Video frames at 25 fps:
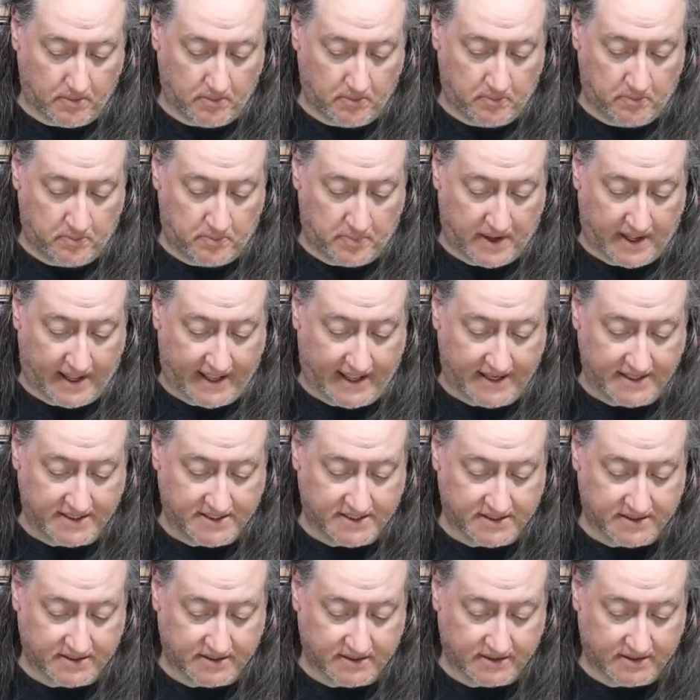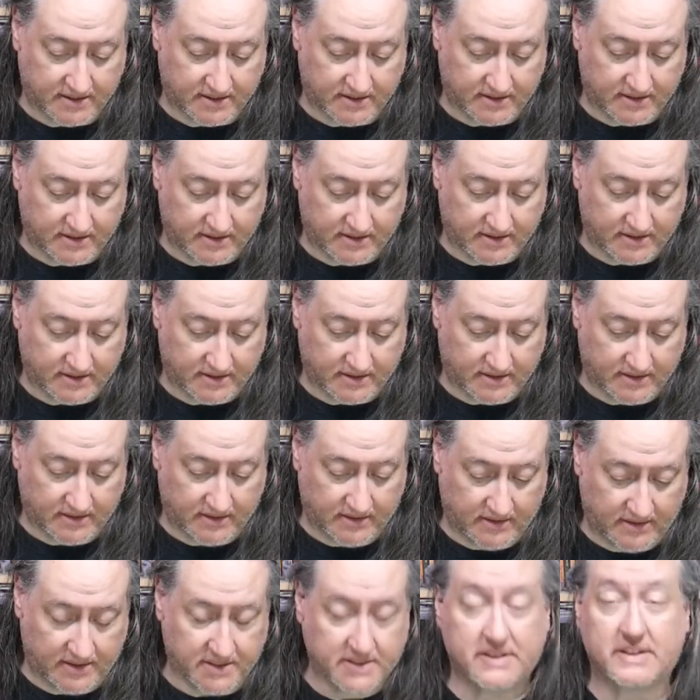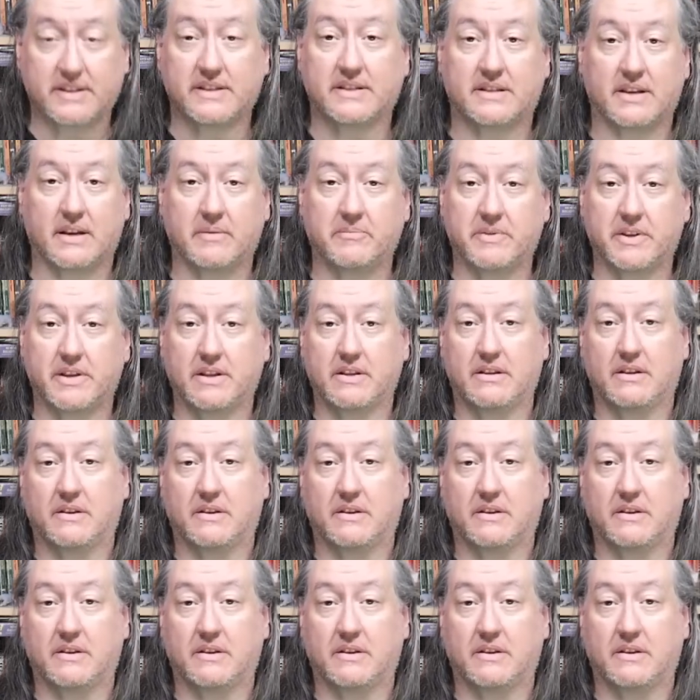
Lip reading: But this is something